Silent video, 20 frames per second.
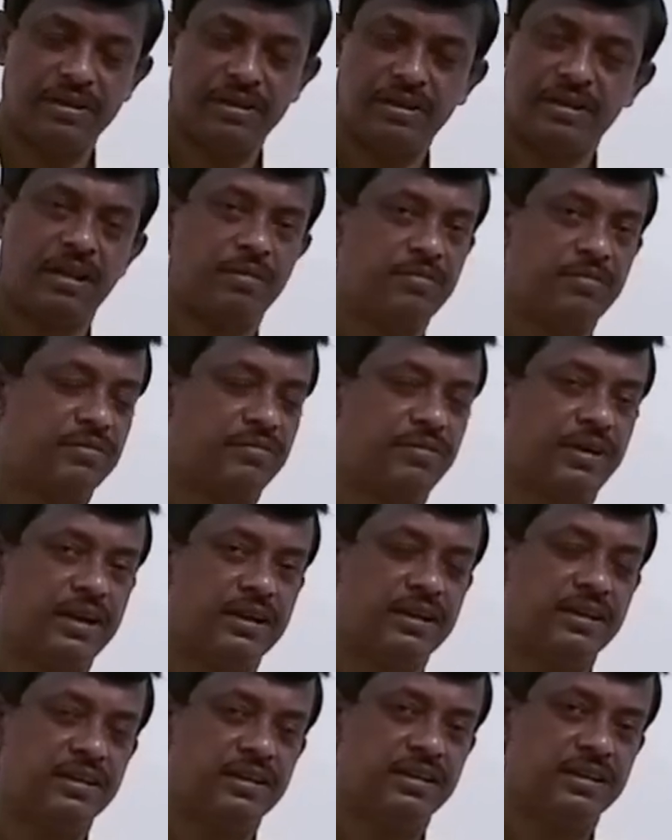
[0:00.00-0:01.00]
can be
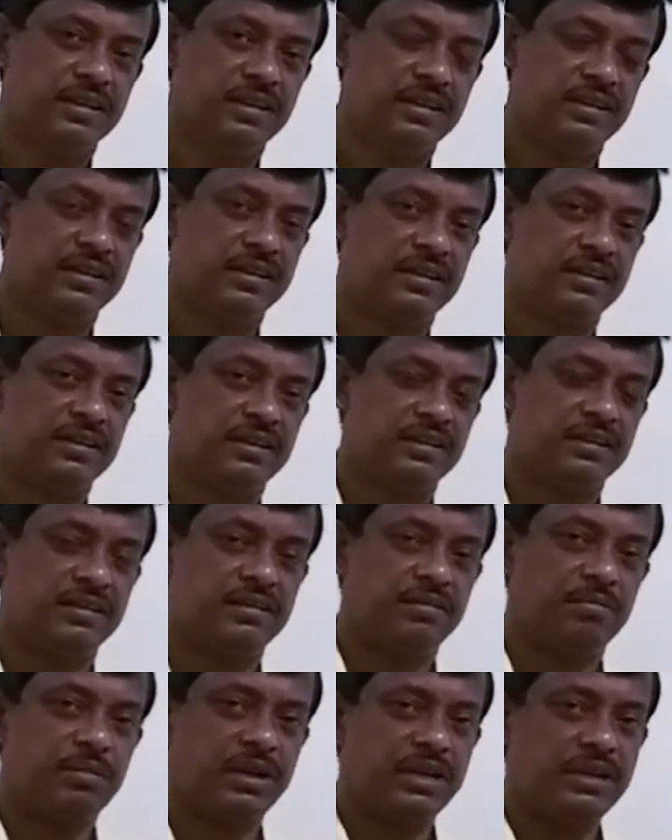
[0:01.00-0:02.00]
found
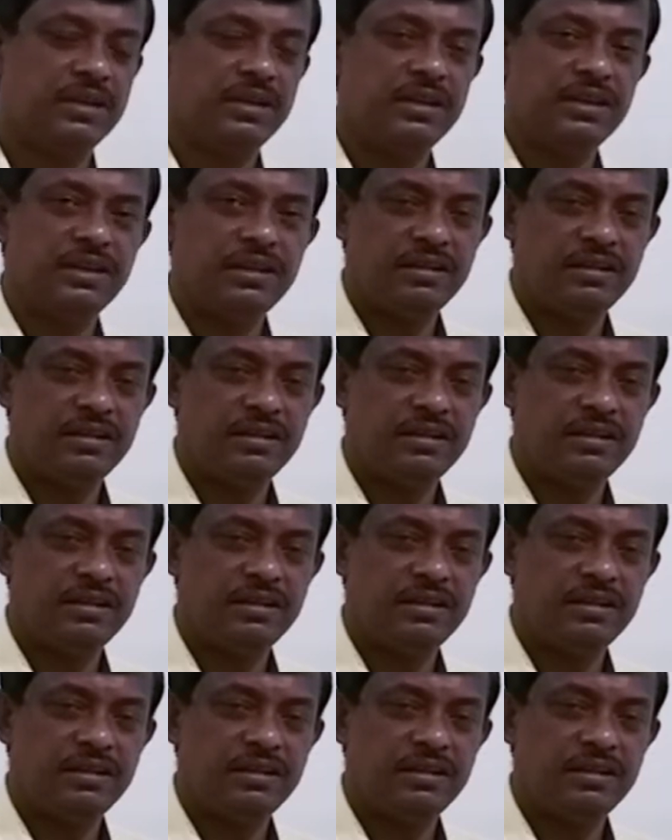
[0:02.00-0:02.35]
by